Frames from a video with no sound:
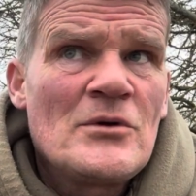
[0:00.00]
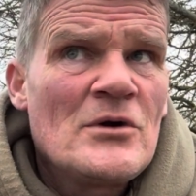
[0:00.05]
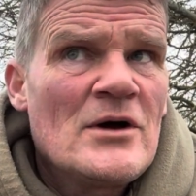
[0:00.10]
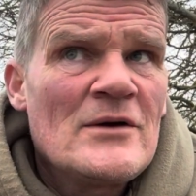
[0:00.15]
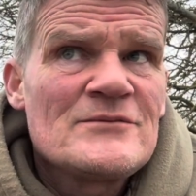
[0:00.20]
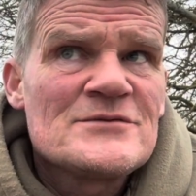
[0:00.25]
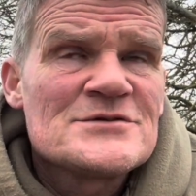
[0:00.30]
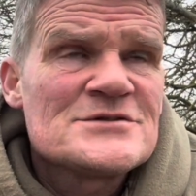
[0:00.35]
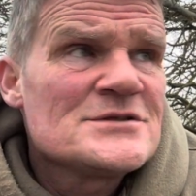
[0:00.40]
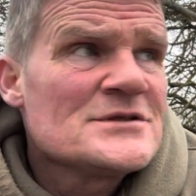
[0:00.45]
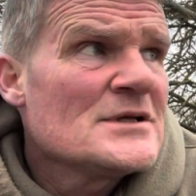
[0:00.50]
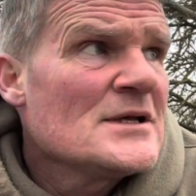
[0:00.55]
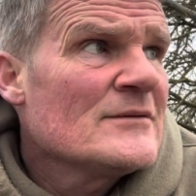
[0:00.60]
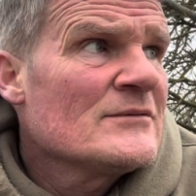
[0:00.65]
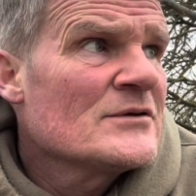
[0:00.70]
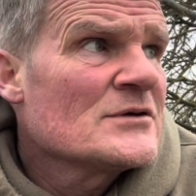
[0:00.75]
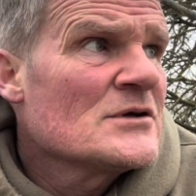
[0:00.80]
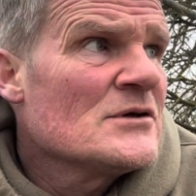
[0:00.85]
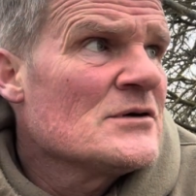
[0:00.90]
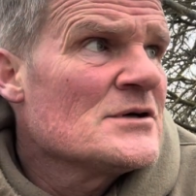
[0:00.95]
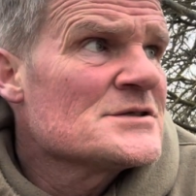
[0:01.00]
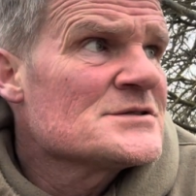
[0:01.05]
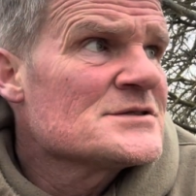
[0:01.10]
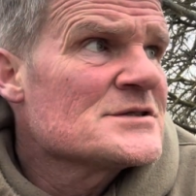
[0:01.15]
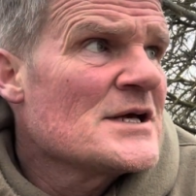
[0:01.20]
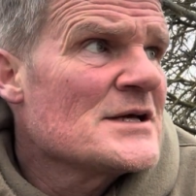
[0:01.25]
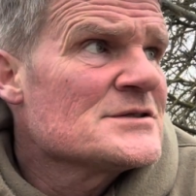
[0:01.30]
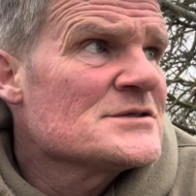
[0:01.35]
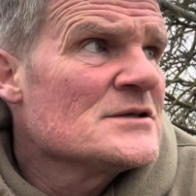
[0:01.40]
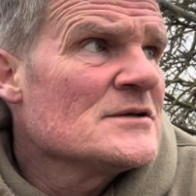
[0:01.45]
But I haven't seen the other guys
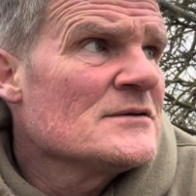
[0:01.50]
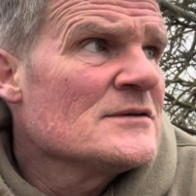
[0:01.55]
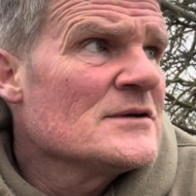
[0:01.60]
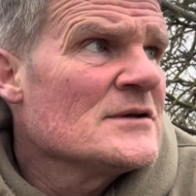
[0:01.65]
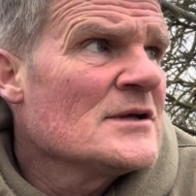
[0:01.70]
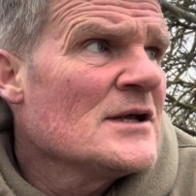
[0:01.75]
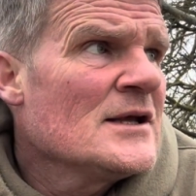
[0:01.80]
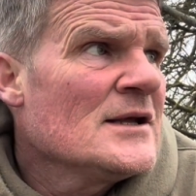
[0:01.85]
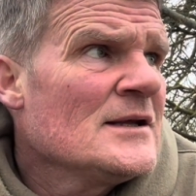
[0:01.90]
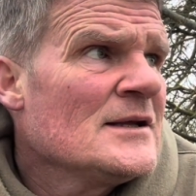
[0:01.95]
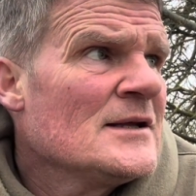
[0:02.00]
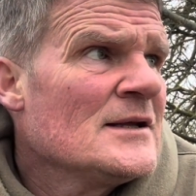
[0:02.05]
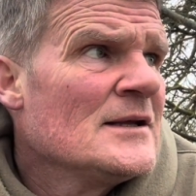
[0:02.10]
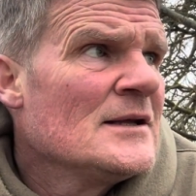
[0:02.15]
catching anything yet.